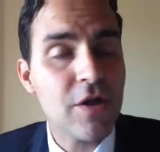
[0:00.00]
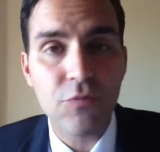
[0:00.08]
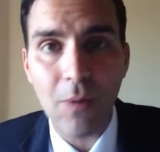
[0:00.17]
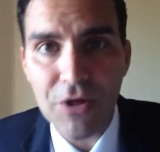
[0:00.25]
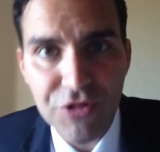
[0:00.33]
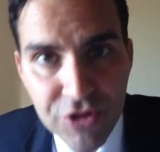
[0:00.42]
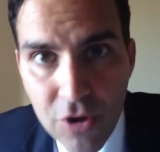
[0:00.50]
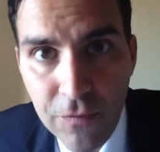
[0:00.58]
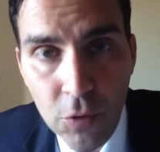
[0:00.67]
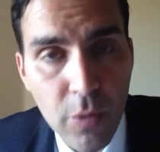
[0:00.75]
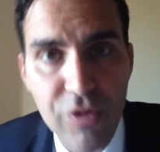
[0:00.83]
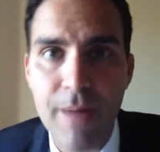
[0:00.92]
It's why
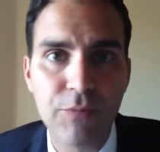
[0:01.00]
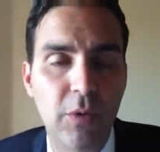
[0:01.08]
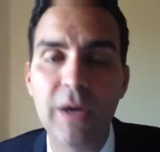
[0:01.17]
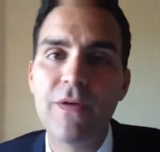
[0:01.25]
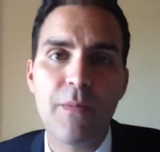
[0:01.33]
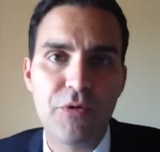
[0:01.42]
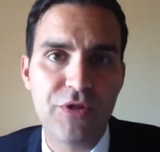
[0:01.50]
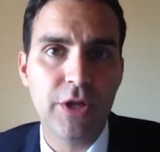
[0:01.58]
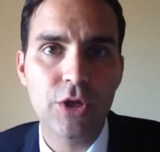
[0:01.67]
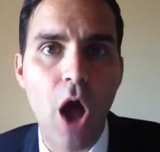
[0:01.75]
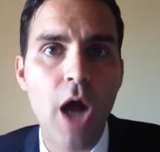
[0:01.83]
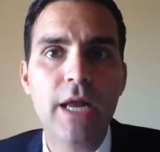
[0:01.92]
silver was up 25%
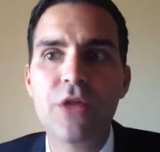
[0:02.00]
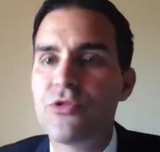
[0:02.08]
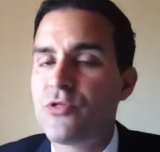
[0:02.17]
in August.